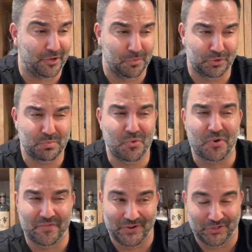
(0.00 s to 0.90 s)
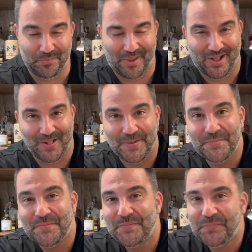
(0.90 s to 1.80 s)
almost more of it on the palate.
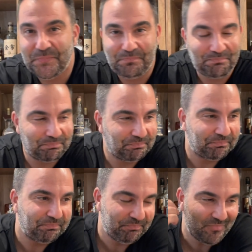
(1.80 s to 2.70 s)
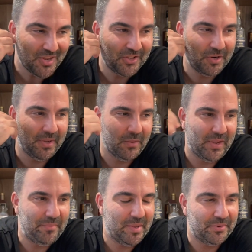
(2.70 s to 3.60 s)
Good amount of
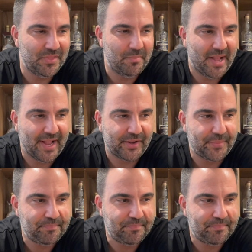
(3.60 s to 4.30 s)
white pepper in the back.